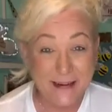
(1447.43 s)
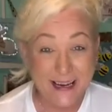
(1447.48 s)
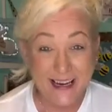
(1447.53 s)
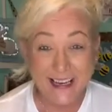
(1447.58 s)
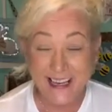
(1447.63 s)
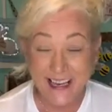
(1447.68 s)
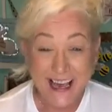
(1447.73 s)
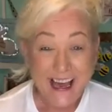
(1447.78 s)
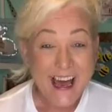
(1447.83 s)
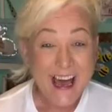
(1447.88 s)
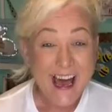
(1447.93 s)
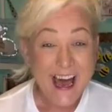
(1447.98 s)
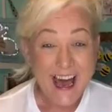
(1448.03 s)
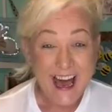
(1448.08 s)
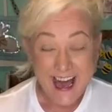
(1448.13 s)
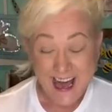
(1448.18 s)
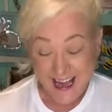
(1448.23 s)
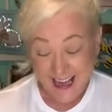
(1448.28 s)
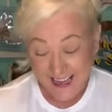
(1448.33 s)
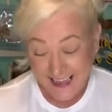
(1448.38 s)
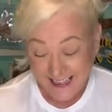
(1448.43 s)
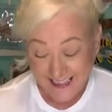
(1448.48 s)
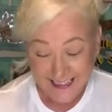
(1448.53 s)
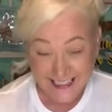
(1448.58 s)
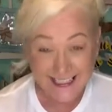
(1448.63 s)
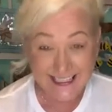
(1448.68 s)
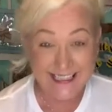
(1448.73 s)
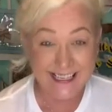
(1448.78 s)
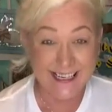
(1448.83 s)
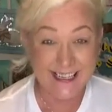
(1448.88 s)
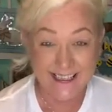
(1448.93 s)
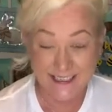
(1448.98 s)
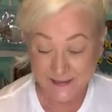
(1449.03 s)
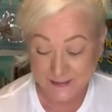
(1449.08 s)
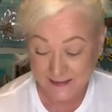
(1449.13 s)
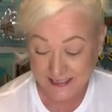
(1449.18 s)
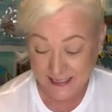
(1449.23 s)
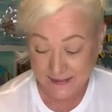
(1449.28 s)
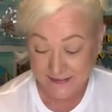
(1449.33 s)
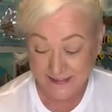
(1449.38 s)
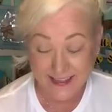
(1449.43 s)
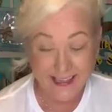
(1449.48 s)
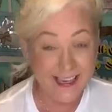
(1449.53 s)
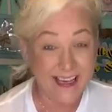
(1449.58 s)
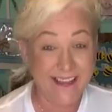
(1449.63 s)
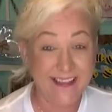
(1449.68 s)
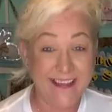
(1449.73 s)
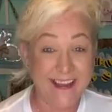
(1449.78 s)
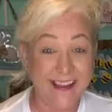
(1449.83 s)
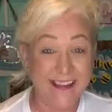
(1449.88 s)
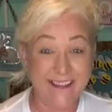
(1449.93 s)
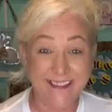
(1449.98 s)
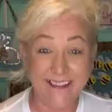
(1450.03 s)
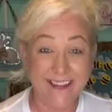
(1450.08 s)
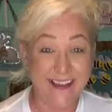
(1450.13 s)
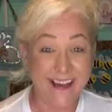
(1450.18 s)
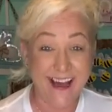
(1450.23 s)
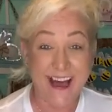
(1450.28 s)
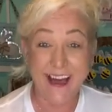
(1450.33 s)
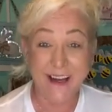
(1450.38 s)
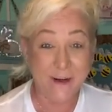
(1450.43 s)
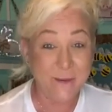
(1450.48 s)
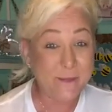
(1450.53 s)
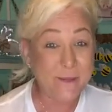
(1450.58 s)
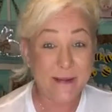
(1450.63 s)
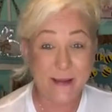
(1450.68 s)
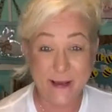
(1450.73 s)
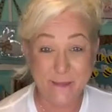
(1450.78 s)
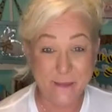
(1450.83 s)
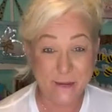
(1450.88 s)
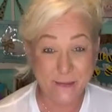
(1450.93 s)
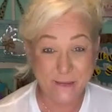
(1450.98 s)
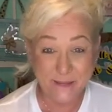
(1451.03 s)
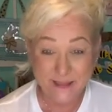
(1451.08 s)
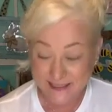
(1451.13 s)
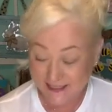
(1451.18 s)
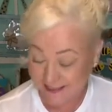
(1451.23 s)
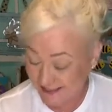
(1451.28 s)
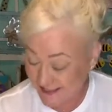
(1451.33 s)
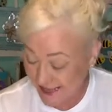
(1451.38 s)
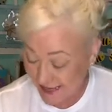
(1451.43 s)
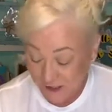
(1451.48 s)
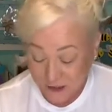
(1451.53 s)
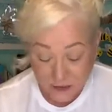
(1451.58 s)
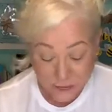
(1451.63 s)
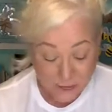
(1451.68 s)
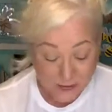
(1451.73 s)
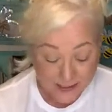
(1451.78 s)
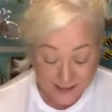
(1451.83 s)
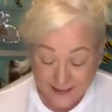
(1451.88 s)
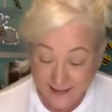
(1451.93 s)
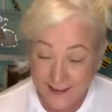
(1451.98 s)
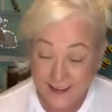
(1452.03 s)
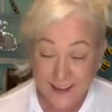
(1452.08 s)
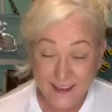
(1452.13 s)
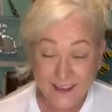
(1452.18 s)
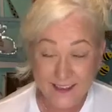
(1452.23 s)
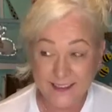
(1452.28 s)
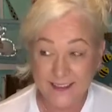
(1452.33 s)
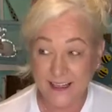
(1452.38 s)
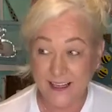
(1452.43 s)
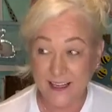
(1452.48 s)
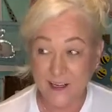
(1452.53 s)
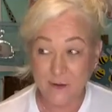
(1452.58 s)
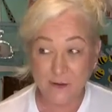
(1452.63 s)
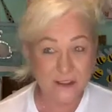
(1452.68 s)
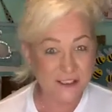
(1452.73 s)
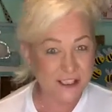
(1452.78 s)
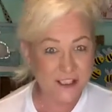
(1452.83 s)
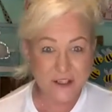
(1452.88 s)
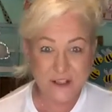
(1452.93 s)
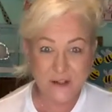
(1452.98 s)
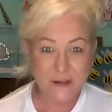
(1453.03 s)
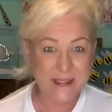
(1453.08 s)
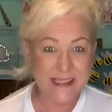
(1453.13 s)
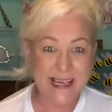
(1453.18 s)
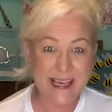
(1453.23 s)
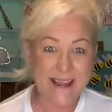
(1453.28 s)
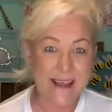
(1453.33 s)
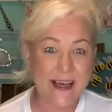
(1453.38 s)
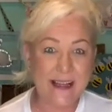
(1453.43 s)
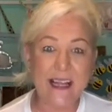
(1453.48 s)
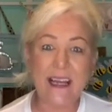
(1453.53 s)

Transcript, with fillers: I I could tell him something and then I don't blame him because next week he's like, "Well, didn't you say that?"